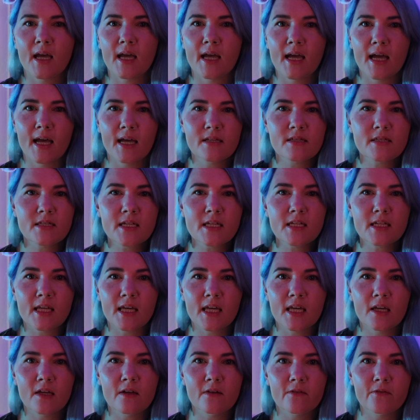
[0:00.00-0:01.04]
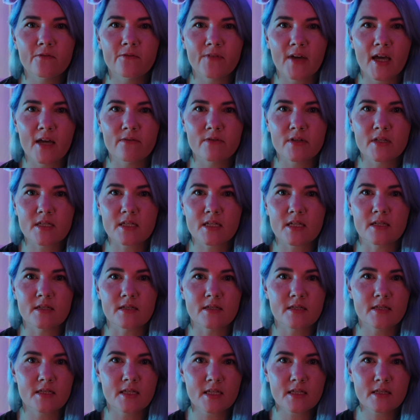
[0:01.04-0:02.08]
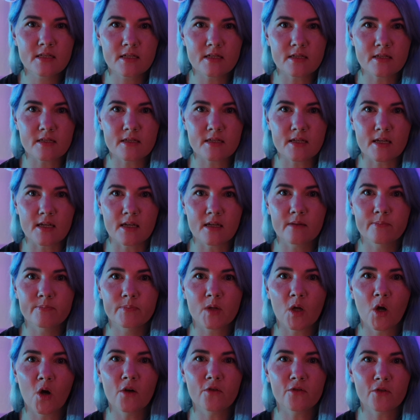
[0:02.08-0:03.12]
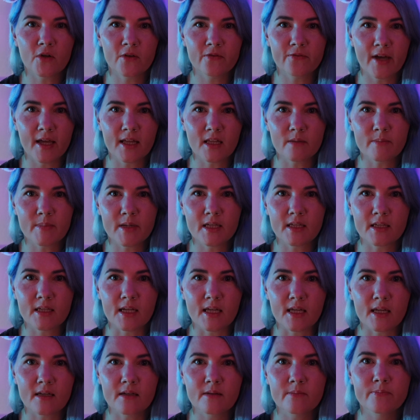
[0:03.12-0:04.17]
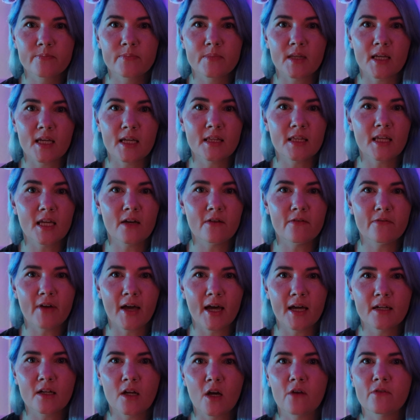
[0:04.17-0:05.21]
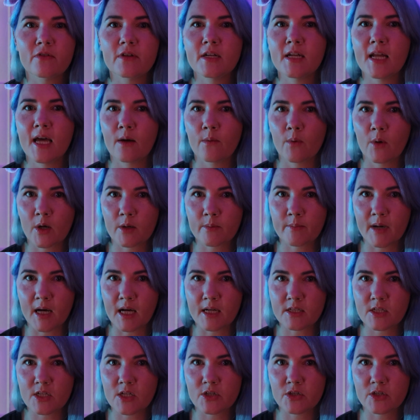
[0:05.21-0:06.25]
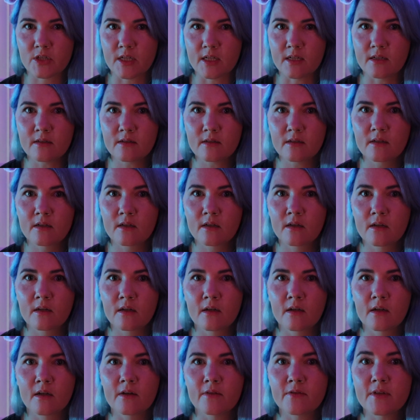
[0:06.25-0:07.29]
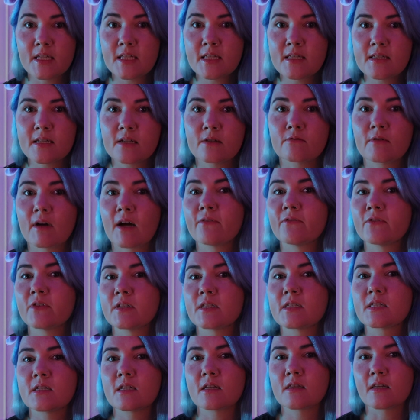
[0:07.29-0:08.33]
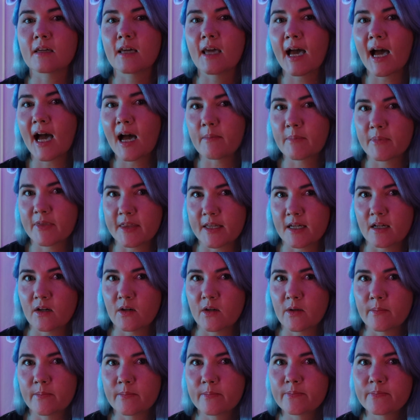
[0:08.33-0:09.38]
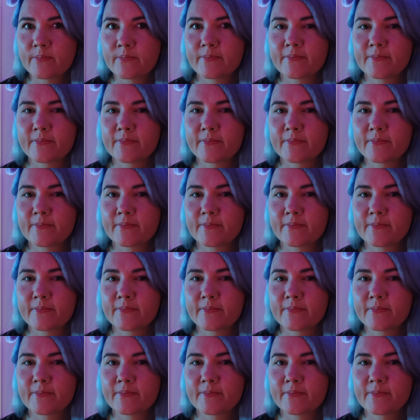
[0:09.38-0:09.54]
etcd favors consistency over availability in the event of a network partition. This is in reference to the CAP theorem.